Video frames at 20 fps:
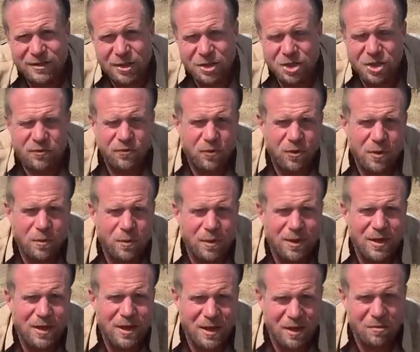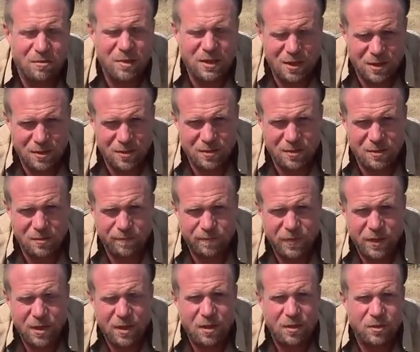the G41M is.
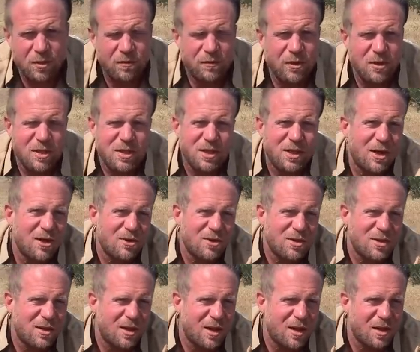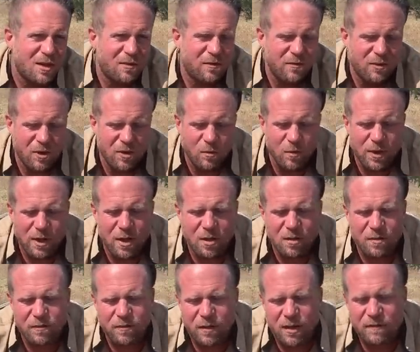They're very scarce today, very
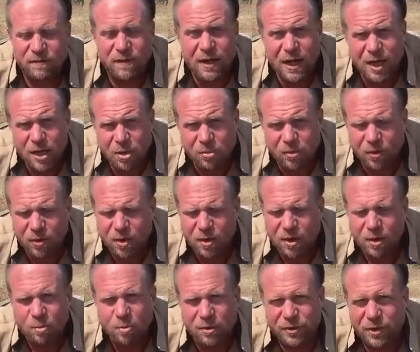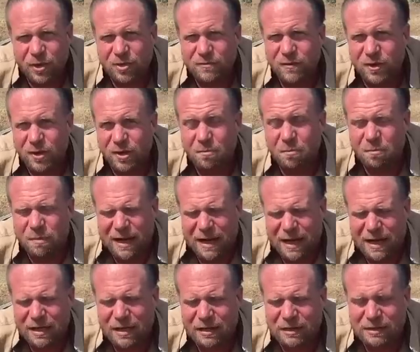rare, very valuable, but they're very
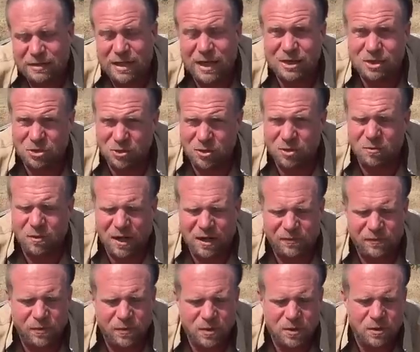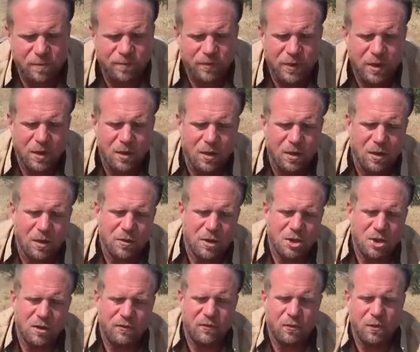bad, not good rifles.
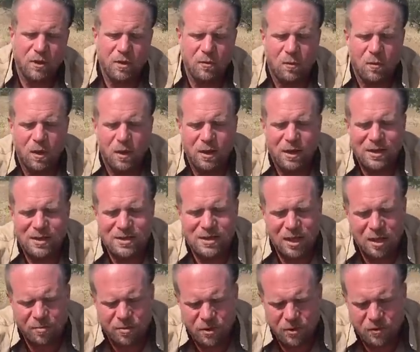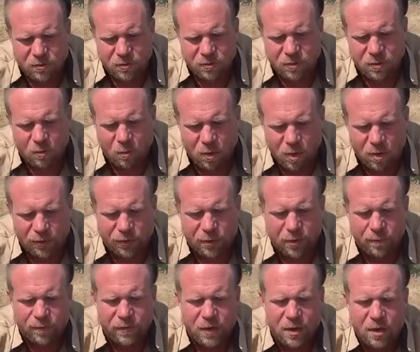The G41W, Walther,